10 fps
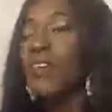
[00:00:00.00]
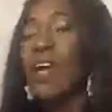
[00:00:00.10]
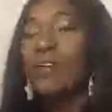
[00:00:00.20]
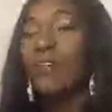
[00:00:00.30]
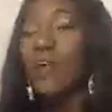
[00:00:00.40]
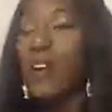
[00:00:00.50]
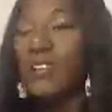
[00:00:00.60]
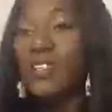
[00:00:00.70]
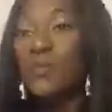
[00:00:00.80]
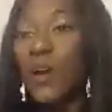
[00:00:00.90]
Time
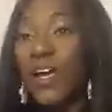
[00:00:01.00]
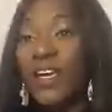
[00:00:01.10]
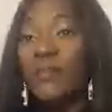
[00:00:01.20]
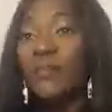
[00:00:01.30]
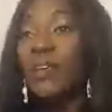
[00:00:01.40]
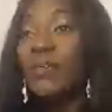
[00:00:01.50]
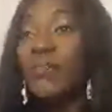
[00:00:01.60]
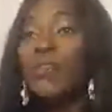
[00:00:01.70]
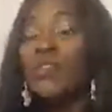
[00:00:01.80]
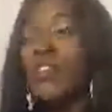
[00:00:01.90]
passes by and
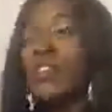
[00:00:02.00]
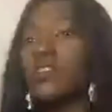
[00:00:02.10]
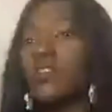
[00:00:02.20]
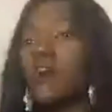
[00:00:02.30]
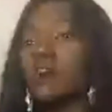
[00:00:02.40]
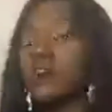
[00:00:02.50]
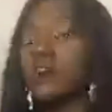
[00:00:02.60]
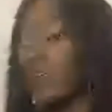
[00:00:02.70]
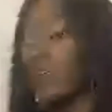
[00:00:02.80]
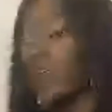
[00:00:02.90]
people just start
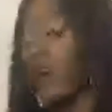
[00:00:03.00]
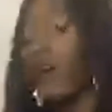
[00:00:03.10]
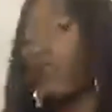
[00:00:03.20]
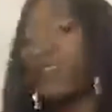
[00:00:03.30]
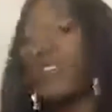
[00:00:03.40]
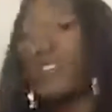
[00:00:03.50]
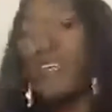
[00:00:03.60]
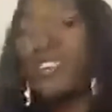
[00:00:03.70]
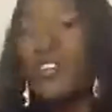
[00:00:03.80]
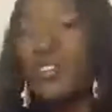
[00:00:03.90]

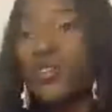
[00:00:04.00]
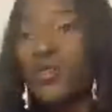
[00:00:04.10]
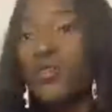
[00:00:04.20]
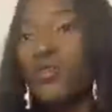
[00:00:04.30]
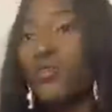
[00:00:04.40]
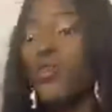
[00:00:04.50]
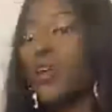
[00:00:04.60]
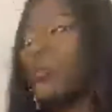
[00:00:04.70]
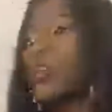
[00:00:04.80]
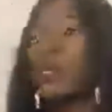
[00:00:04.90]
resenting you. You
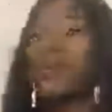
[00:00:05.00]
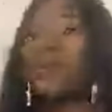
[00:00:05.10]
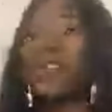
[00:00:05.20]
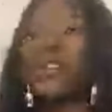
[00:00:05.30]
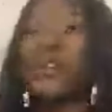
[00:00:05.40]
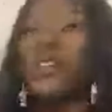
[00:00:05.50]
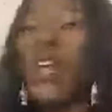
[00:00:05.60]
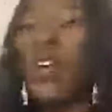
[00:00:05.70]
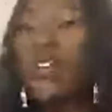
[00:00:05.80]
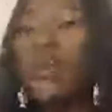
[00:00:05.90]
start becoming bitter with
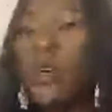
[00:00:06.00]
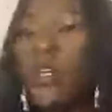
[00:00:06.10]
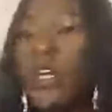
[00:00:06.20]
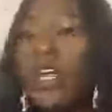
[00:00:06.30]
everyone.